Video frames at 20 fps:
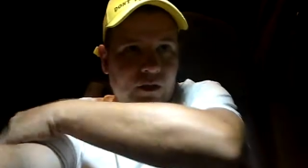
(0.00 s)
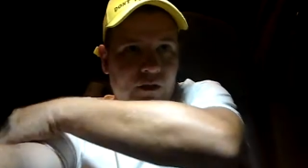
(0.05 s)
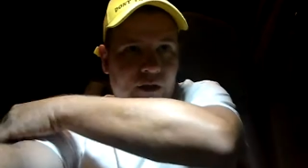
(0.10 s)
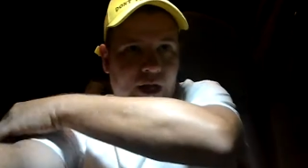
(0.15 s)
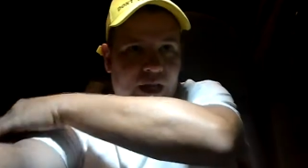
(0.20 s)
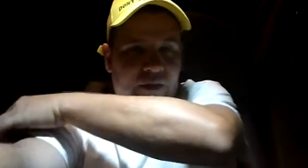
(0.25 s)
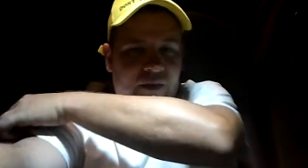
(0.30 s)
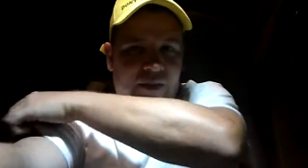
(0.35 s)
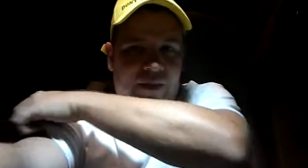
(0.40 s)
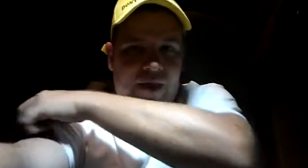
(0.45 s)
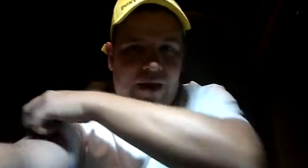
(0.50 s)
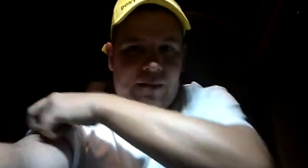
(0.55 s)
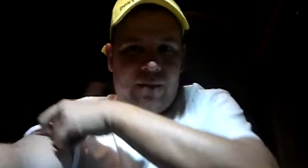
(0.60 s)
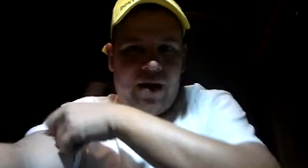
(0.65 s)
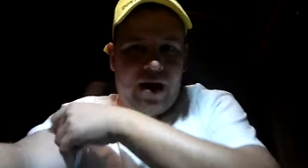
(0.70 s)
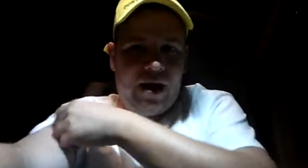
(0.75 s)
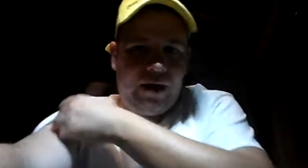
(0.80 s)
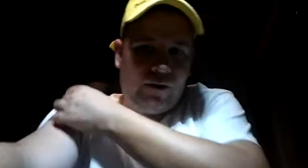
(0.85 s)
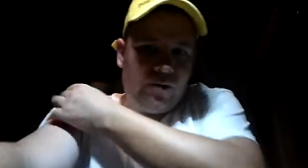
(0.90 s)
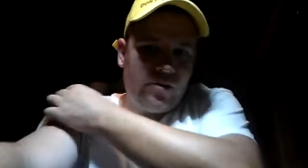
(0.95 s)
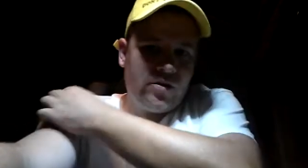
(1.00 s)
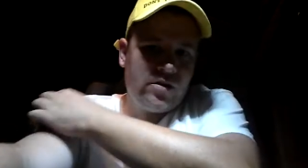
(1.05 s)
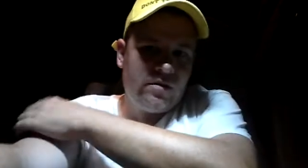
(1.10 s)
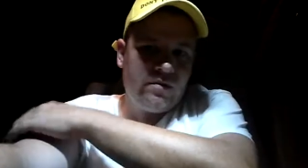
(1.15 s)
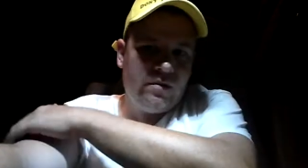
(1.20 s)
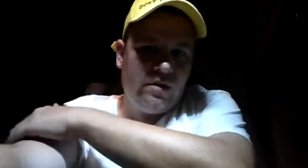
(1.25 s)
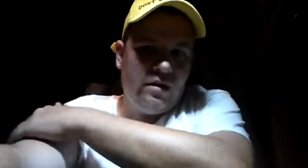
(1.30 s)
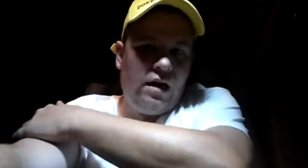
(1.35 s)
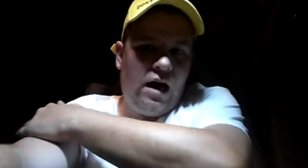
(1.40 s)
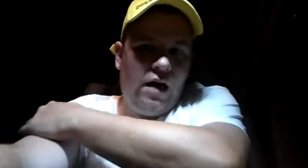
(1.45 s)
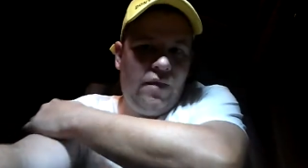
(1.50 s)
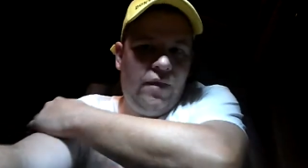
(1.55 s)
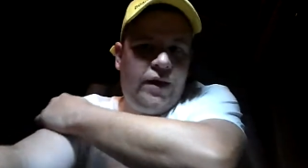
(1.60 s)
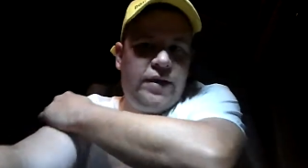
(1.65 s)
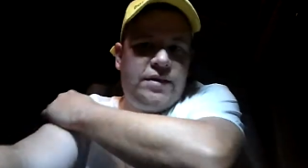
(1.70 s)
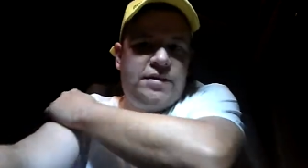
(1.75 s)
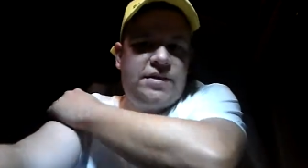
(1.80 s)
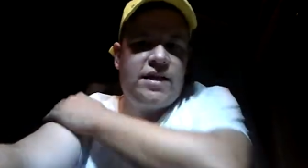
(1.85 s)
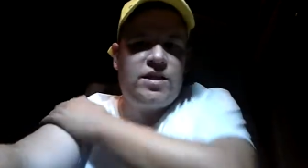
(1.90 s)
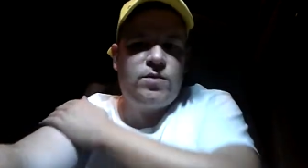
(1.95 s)
Not that that matters. I think
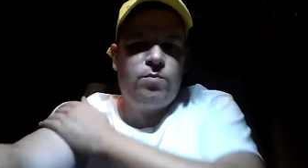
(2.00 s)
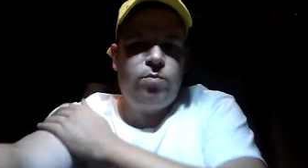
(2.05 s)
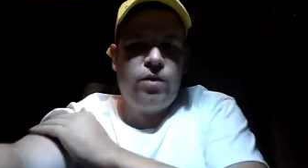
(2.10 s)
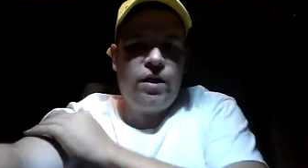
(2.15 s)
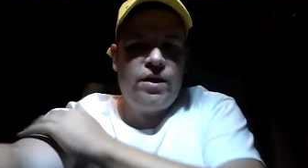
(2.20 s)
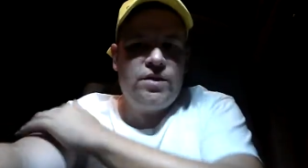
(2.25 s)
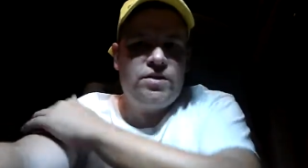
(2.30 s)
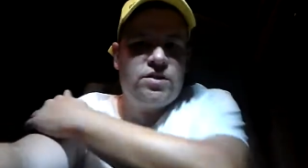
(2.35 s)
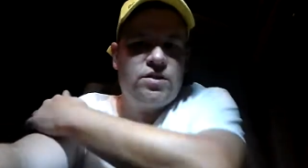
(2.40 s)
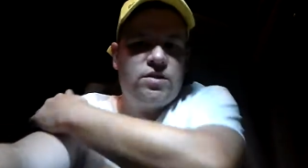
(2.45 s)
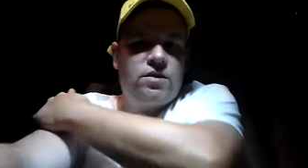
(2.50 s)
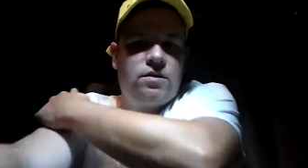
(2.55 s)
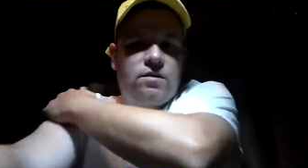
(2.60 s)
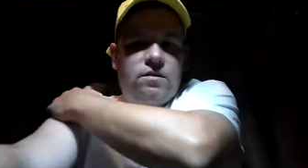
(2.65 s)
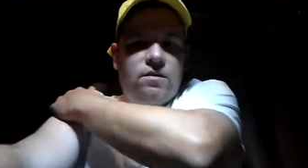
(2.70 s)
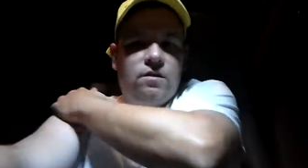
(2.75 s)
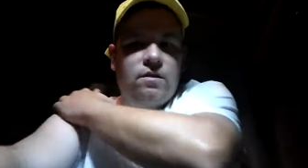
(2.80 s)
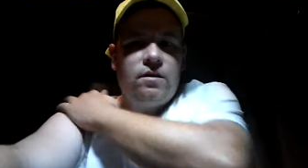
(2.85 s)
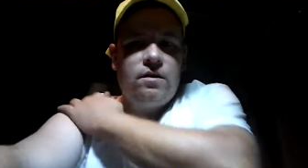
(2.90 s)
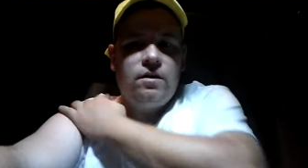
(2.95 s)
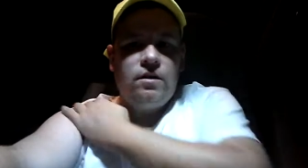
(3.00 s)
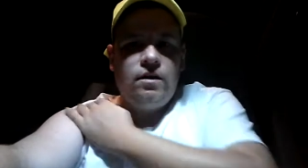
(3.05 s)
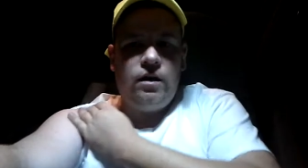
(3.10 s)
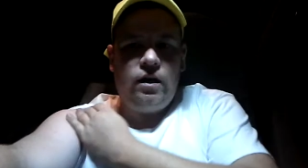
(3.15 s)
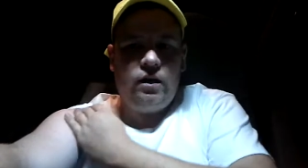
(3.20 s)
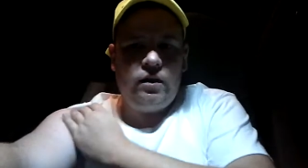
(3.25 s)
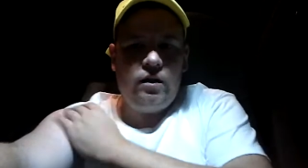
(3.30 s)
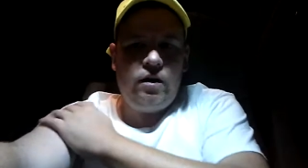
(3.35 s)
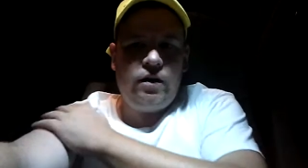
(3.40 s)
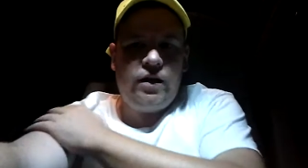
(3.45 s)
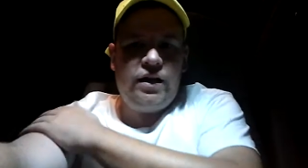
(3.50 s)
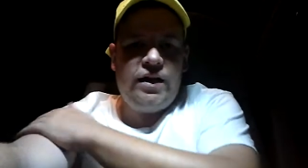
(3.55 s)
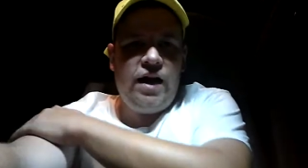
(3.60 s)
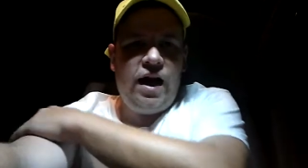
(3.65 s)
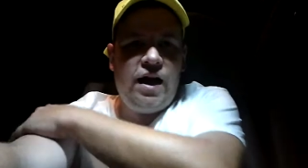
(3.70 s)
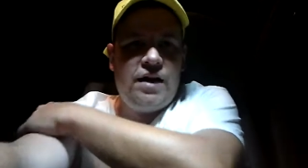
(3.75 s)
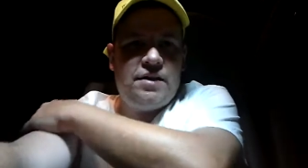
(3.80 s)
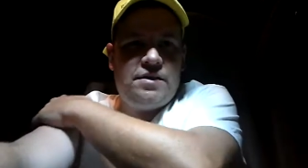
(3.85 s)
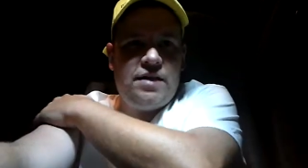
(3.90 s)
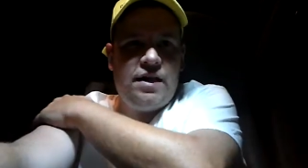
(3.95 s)
it takes place along the
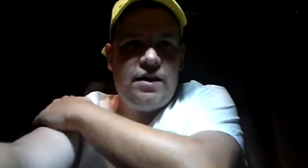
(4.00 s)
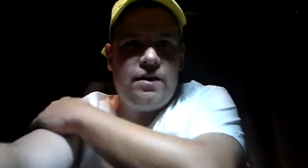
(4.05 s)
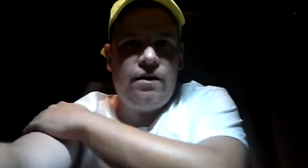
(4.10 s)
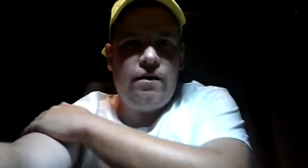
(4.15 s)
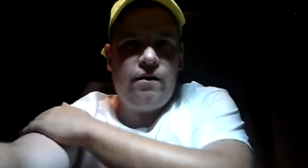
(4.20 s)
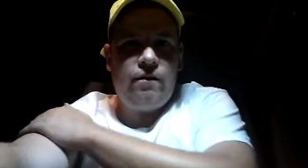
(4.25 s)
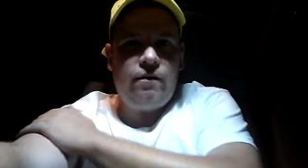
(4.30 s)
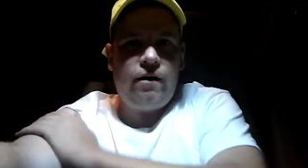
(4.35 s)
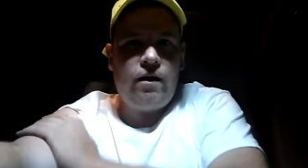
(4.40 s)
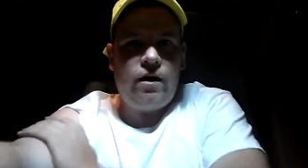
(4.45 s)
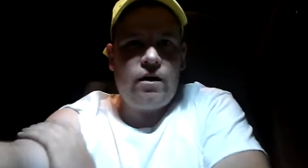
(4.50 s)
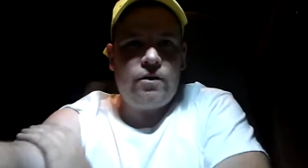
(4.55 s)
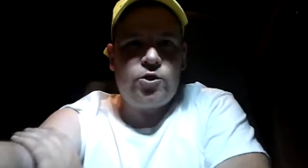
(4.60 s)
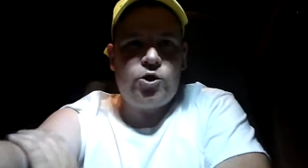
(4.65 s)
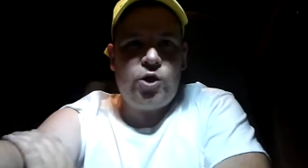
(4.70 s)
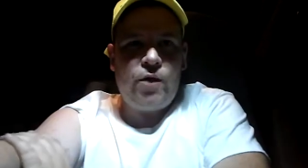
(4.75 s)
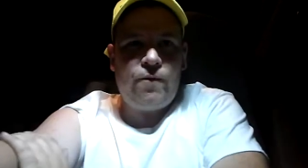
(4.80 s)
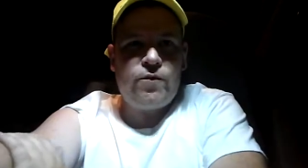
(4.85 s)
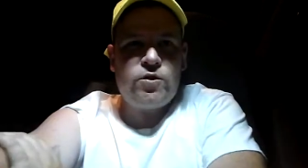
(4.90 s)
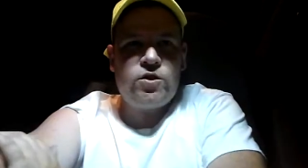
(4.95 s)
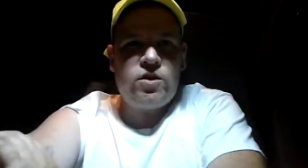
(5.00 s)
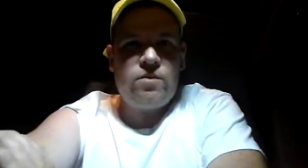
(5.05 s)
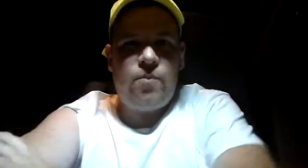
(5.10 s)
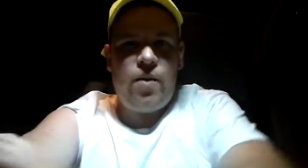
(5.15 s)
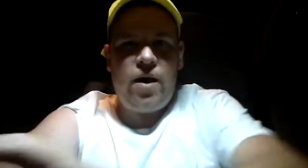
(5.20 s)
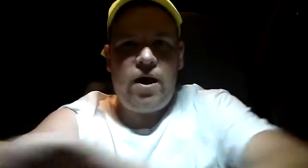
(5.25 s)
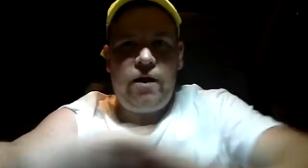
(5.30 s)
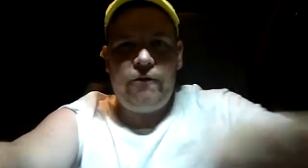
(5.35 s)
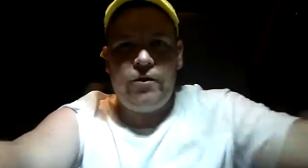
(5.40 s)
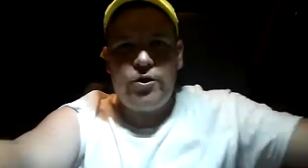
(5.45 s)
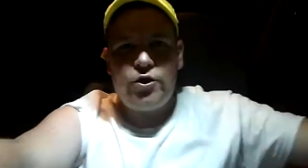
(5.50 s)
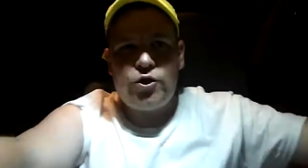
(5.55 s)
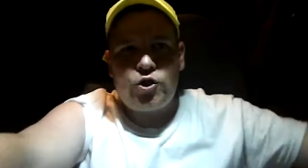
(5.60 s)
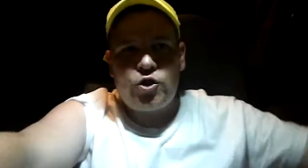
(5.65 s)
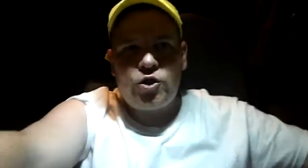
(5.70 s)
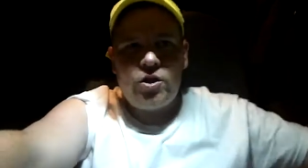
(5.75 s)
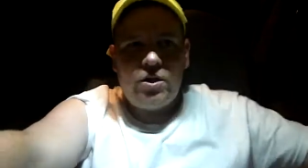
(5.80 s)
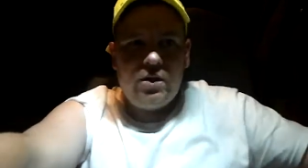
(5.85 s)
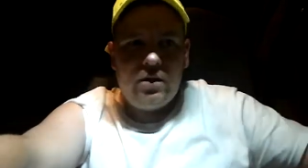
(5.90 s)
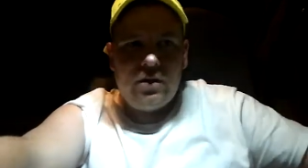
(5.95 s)
I-10 there, uh, Jefferson Parish,